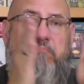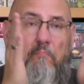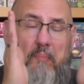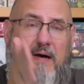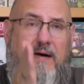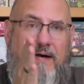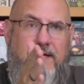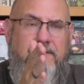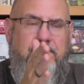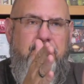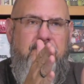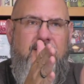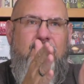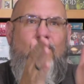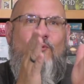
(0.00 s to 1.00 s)
But
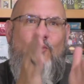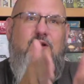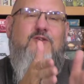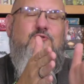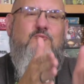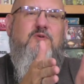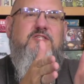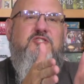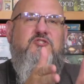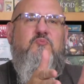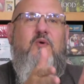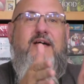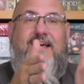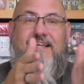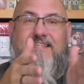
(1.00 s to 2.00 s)
one of the reasons
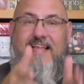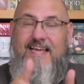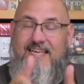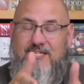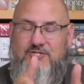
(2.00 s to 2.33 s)
why I like